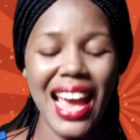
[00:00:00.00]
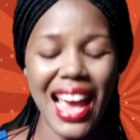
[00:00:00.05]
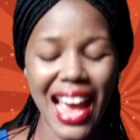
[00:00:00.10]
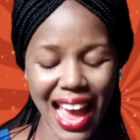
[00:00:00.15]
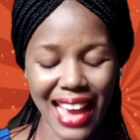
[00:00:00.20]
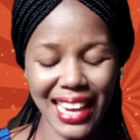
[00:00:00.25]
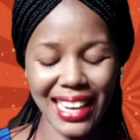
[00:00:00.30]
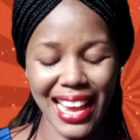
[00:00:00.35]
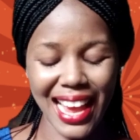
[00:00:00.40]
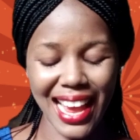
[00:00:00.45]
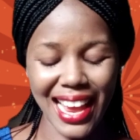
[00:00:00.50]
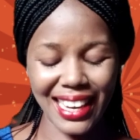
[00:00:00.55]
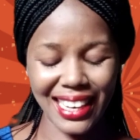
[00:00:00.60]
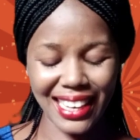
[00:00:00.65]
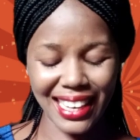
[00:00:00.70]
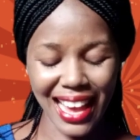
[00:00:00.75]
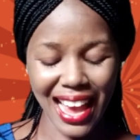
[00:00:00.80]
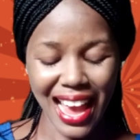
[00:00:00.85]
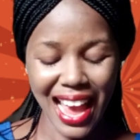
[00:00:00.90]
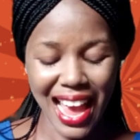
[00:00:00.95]
And
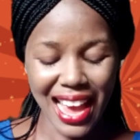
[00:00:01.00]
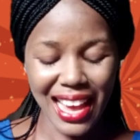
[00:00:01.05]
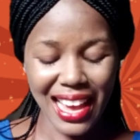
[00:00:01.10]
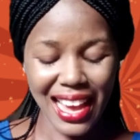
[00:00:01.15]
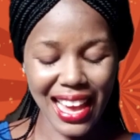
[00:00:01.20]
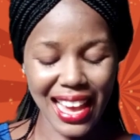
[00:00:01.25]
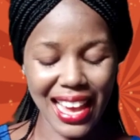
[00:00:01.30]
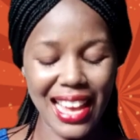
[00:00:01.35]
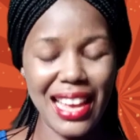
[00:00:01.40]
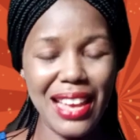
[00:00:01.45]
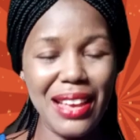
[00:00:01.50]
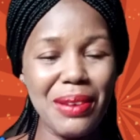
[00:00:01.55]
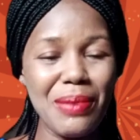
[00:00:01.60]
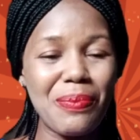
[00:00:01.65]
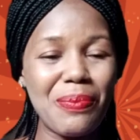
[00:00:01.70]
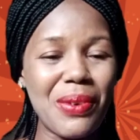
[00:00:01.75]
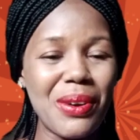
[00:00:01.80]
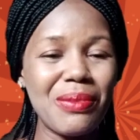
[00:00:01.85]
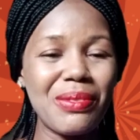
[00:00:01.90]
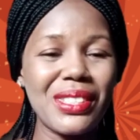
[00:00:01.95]
then he
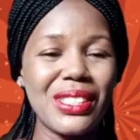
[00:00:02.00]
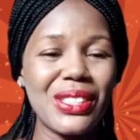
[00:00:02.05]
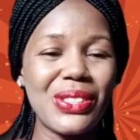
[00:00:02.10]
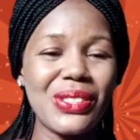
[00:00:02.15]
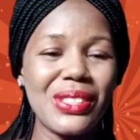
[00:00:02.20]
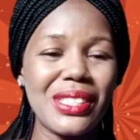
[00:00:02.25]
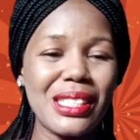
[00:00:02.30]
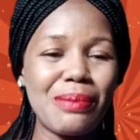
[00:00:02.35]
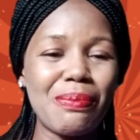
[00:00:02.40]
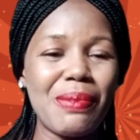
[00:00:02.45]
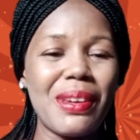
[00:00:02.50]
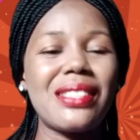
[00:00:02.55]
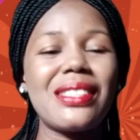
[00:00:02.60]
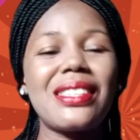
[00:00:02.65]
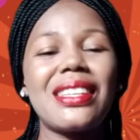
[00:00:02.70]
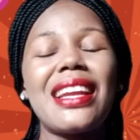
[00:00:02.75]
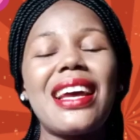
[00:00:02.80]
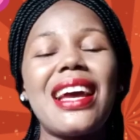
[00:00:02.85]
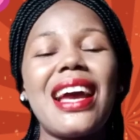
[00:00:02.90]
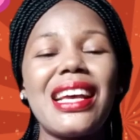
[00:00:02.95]
bumped into this
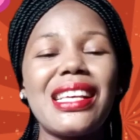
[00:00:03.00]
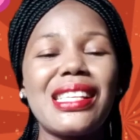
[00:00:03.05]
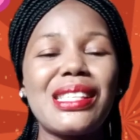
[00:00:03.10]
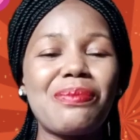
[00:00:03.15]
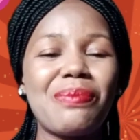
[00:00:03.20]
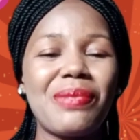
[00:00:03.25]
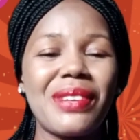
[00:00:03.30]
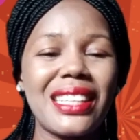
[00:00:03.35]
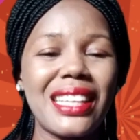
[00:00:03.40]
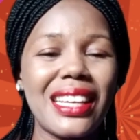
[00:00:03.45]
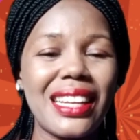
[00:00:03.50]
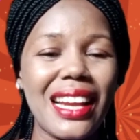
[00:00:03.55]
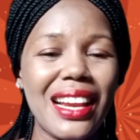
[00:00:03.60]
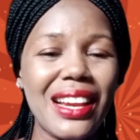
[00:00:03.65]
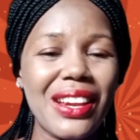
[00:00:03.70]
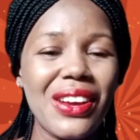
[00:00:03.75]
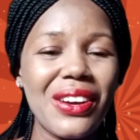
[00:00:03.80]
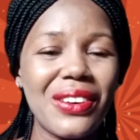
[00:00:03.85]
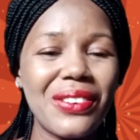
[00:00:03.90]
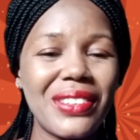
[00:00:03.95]
particular aspect that I
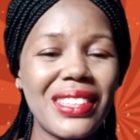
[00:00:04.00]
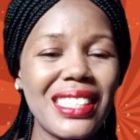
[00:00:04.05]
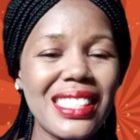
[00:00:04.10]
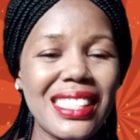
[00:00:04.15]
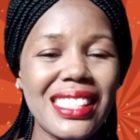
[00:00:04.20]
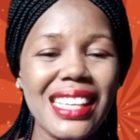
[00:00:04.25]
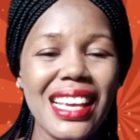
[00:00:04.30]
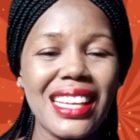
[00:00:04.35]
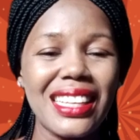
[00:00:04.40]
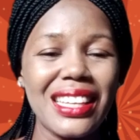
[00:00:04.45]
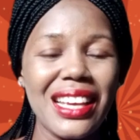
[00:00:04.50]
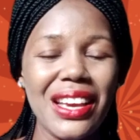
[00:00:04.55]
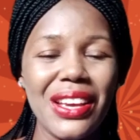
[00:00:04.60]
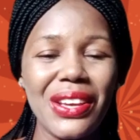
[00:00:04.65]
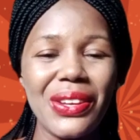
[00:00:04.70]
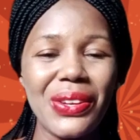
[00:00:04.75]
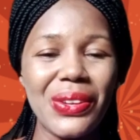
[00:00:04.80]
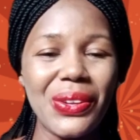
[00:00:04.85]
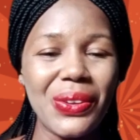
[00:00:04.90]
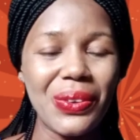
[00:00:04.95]
love and he said,
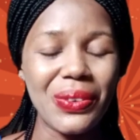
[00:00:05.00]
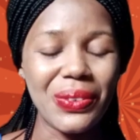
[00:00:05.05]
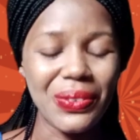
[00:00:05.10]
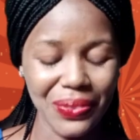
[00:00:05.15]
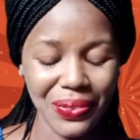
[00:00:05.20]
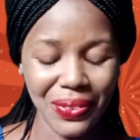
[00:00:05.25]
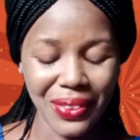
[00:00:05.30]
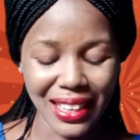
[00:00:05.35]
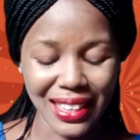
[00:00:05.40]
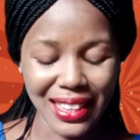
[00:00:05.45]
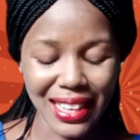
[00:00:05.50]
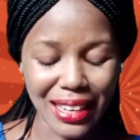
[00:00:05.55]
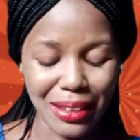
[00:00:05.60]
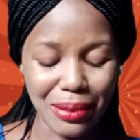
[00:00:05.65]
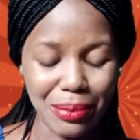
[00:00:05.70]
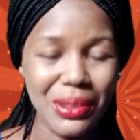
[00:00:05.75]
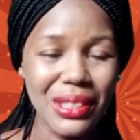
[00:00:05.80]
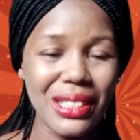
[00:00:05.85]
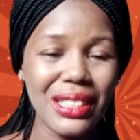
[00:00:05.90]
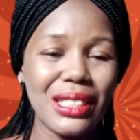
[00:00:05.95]
you know, that the
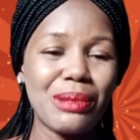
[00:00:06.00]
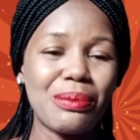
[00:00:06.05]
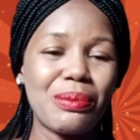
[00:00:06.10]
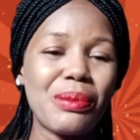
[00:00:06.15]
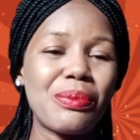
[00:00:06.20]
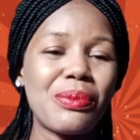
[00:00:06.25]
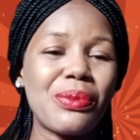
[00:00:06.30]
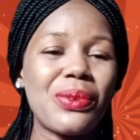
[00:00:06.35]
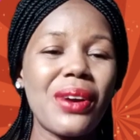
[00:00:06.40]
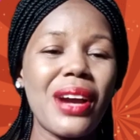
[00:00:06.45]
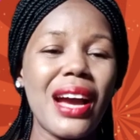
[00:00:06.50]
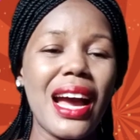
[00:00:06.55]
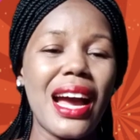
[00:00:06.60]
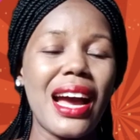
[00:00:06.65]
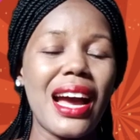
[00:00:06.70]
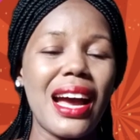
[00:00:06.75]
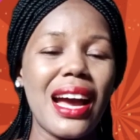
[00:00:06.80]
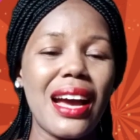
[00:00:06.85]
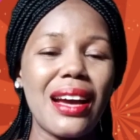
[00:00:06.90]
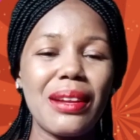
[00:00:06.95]
British people
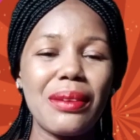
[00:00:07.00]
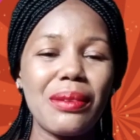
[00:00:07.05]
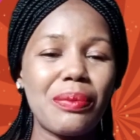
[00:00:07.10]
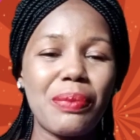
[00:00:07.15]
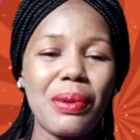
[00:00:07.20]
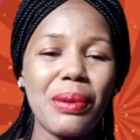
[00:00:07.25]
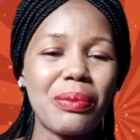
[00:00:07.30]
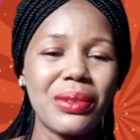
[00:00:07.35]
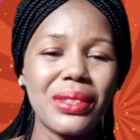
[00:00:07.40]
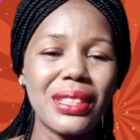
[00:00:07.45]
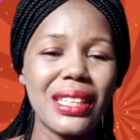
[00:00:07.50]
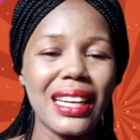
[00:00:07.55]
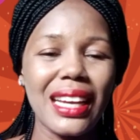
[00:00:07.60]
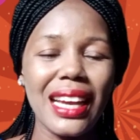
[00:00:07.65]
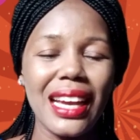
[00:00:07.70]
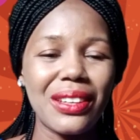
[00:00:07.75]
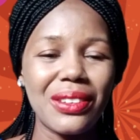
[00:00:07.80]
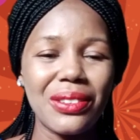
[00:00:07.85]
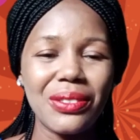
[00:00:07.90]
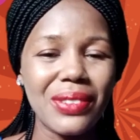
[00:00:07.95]
are people that
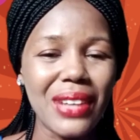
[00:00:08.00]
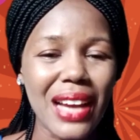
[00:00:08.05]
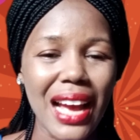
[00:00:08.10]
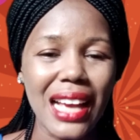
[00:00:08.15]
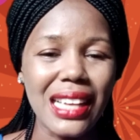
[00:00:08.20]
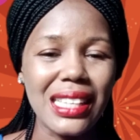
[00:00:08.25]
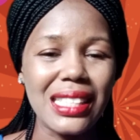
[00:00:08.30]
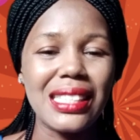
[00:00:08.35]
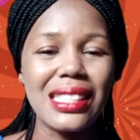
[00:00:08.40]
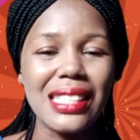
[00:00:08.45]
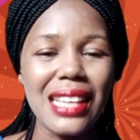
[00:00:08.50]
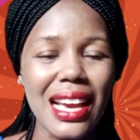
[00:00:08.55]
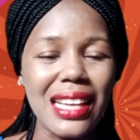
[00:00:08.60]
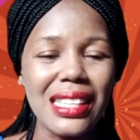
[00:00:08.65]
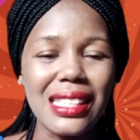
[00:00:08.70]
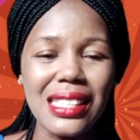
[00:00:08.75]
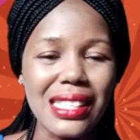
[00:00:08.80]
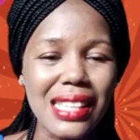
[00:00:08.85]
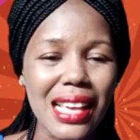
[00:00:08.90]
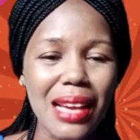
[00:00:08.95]
kind of as they
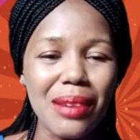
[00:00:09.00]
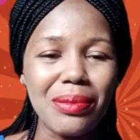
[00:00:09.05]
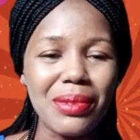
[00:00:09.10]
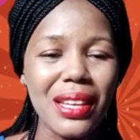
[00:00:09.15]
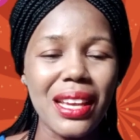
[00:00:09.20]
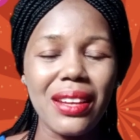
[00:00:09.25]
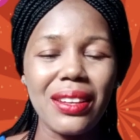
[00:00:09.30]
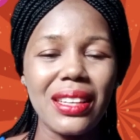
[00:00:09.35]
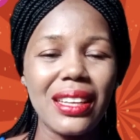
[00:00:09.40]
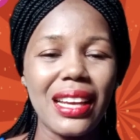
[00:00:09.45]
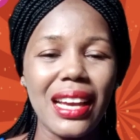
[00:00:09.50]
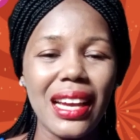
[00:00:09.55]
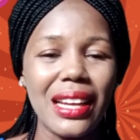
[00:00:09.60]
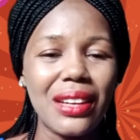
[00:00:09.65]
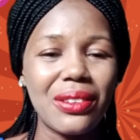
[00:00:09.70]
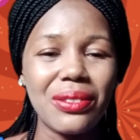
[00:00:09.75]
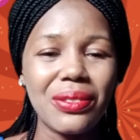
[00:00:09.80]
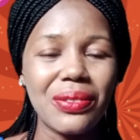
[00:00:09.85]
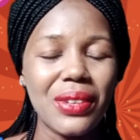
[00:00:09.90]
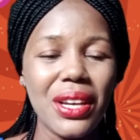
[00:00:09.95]
accept any kind
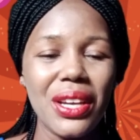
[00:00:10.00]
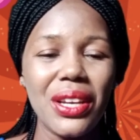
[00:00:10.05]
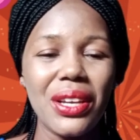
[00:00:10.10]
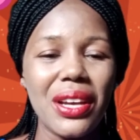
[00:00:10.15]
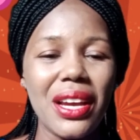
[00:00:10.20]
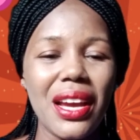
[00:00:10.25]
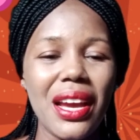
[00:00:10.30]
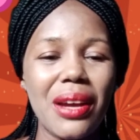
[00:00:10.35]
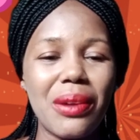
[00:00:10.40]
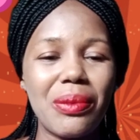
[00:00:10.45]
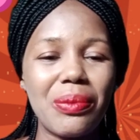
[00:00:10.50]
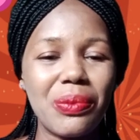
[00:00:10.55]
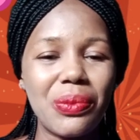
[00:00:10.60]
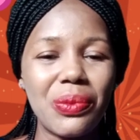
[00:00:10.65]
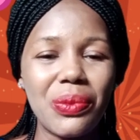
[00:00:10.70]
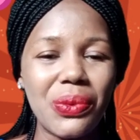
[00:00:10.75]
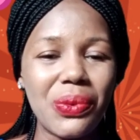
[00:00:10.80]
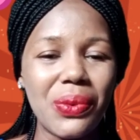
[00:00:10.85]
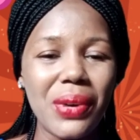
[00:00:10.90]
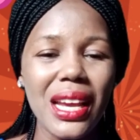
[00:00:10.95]
of
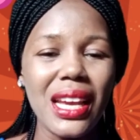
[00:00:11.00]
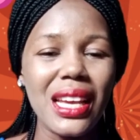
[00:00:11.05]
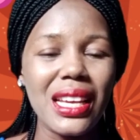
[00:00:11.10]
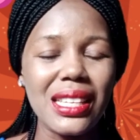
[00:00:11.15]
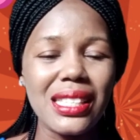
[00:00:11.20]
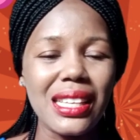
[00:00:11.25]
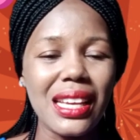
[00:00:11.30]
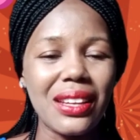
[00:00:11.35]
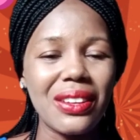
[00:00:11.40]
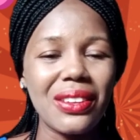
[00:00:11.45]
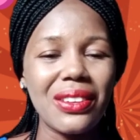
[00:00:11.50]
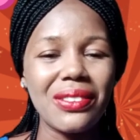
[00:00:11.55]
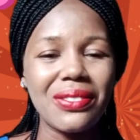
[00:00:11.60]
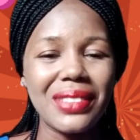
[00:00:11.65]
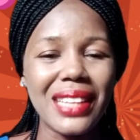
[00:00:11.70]
race and all of